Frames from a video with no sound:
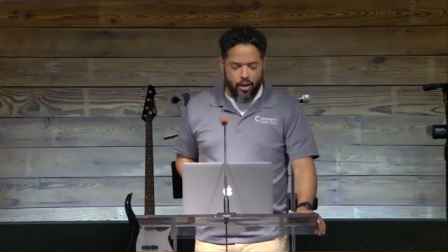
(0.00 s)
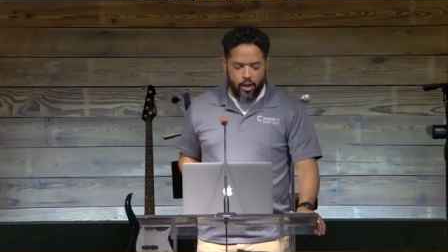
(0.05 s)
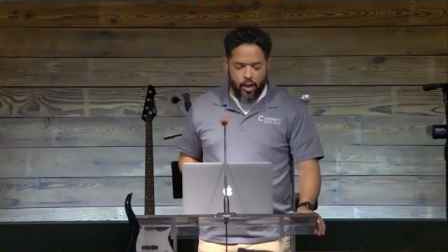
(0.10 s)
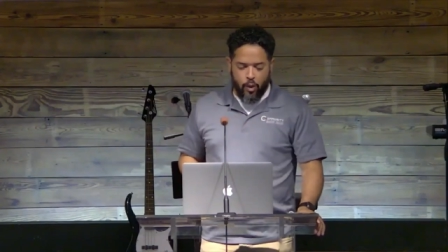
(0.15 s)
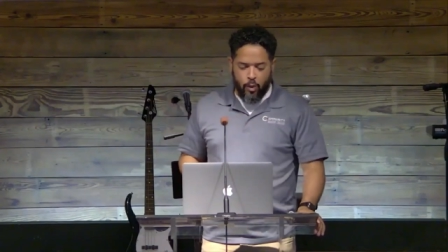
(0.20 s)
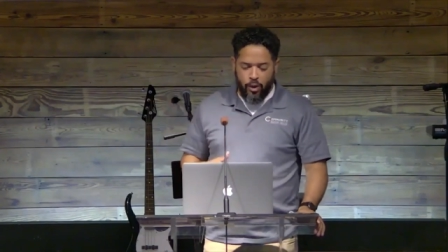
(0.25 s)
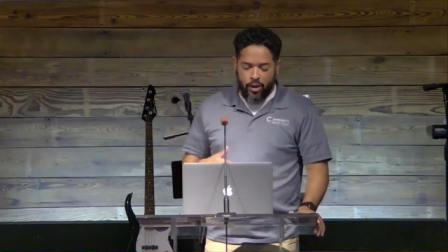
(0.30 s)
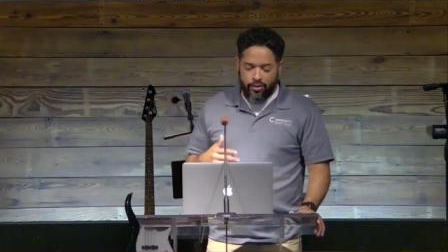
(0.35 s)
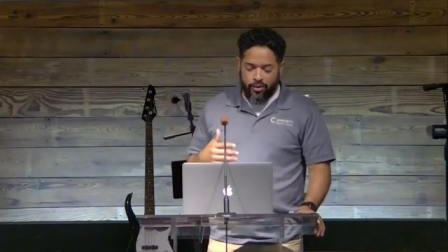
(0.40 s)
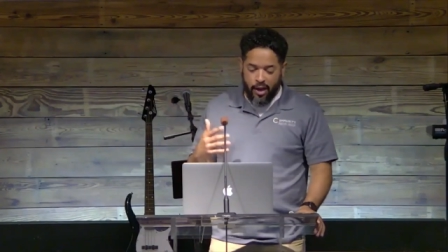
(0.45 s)

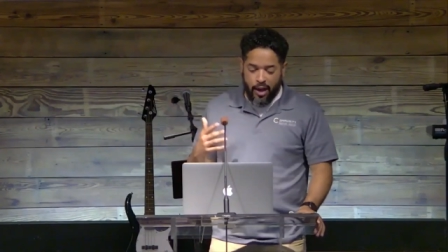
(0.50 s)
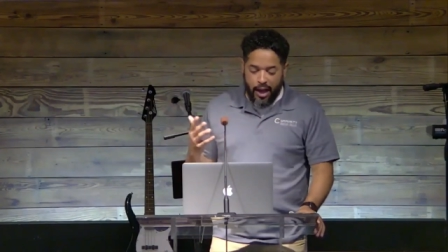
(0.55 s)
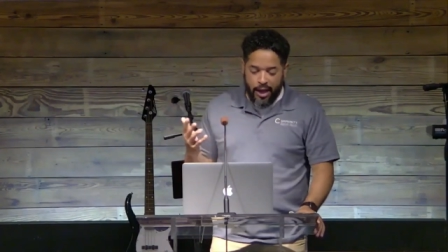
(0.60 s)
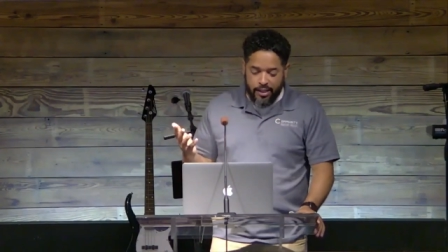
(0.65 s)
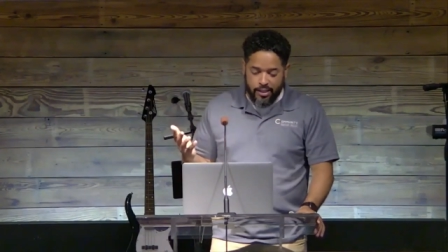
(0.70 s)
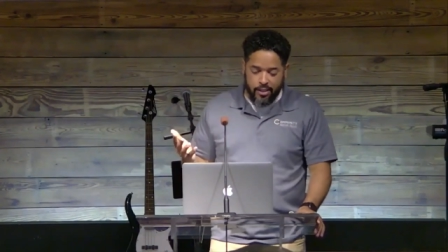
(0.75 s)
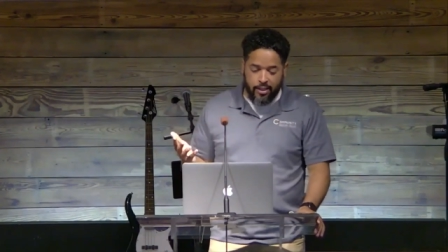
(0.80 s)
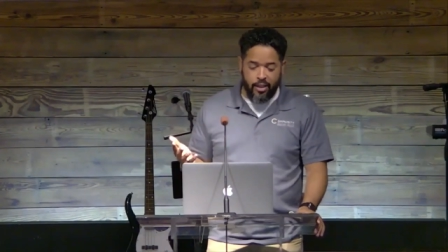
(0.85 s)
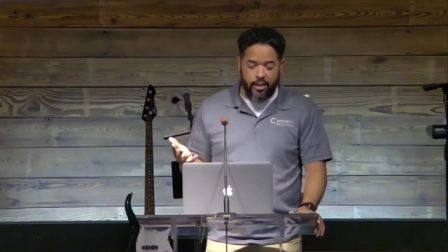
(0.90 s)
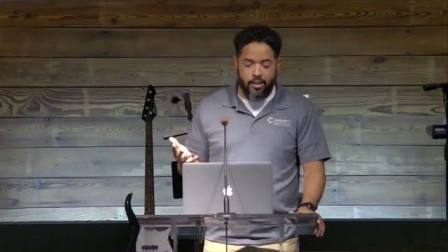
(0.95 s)
Whoever
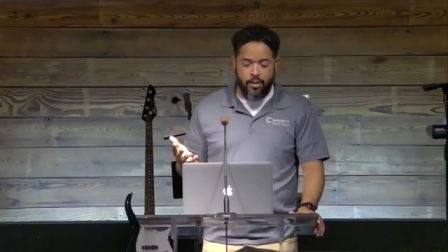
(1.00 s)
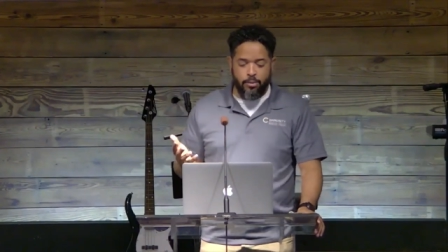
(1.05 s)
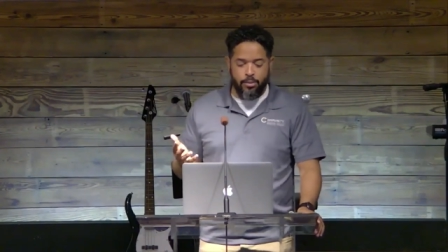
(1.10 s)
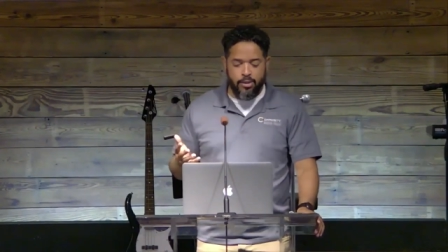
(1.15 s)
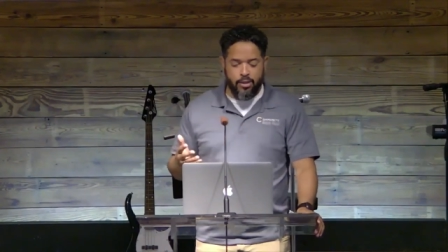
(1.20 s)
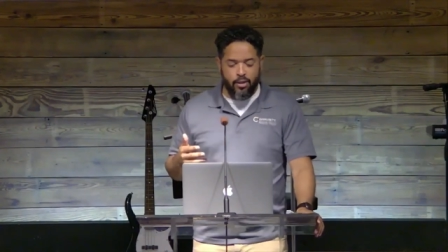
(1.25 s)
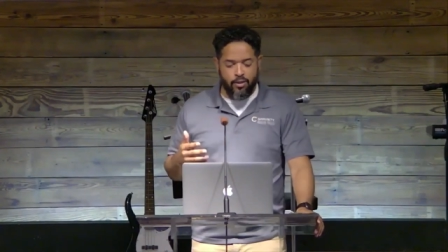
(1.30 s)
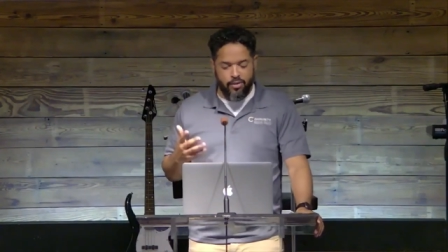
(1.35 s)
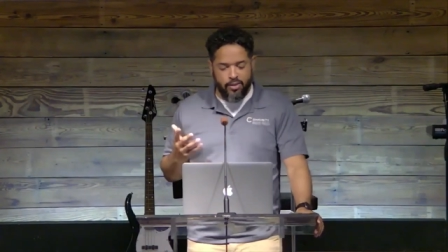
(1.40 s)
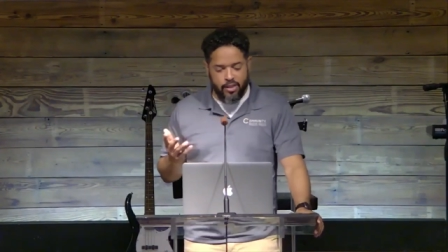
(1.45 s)
isolates
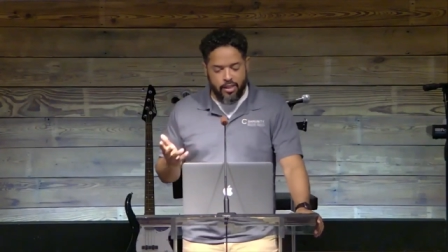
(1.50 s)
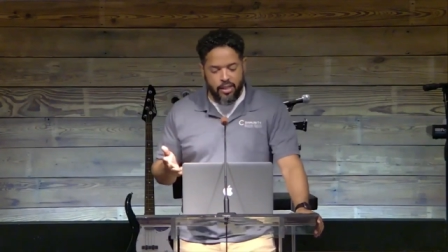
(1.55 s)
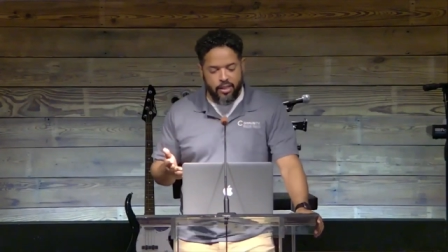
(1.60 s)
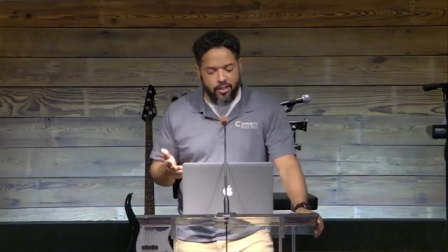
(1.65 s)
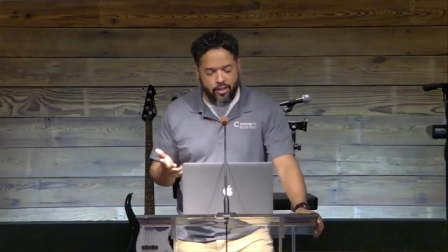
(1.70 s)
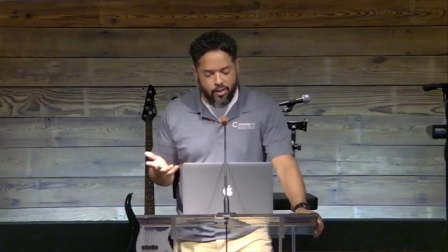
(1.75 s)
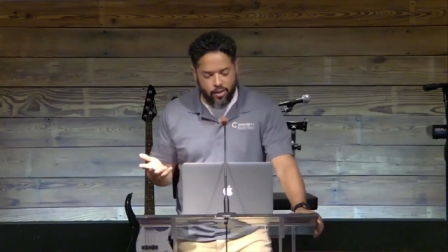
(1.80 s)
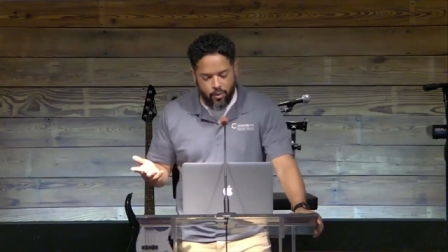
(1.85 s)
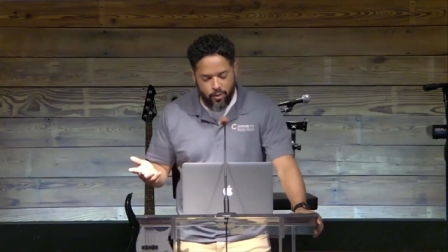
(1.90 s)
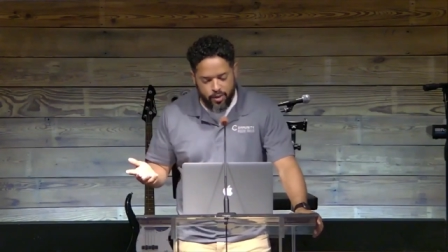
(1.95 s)
himself seeks
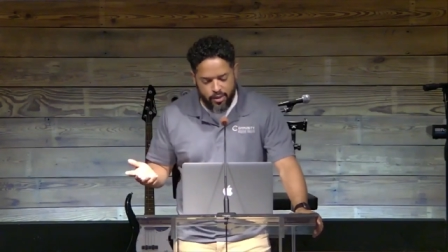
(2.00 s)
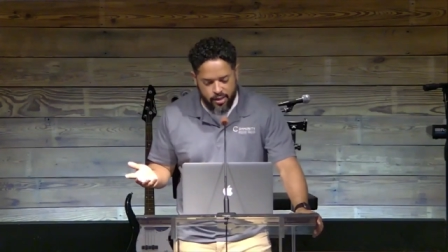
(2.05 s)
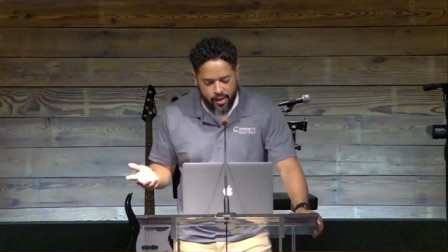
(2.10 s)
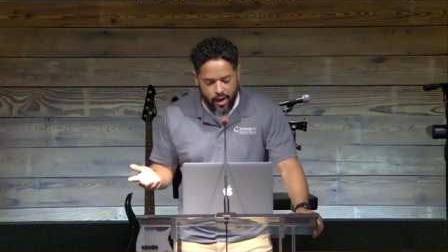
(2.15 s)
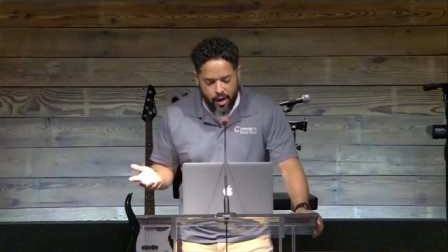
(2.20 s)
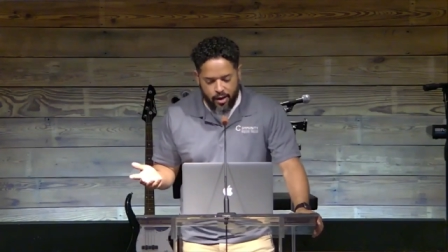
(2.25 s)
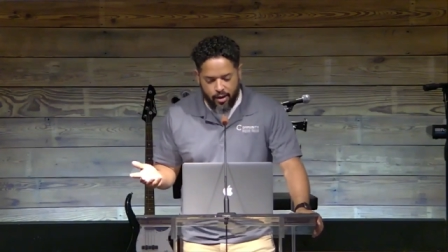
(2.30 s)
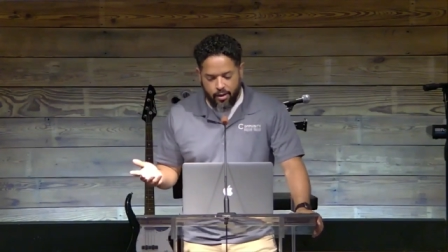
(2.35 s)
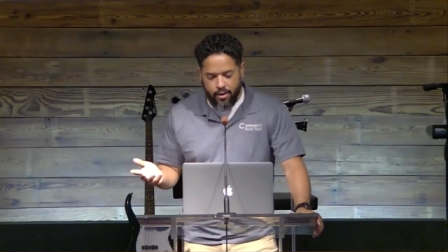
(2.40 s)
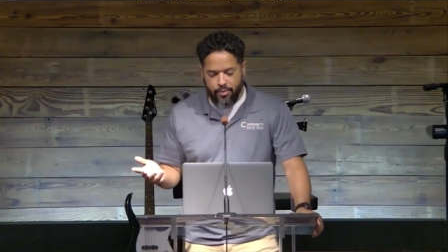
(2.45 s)
his own
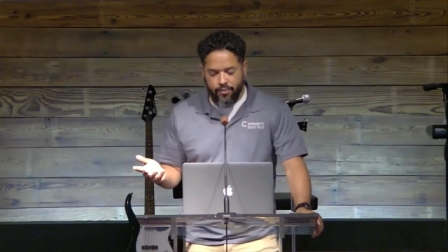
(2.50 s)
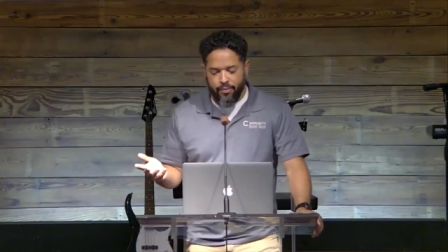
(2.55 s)
desire.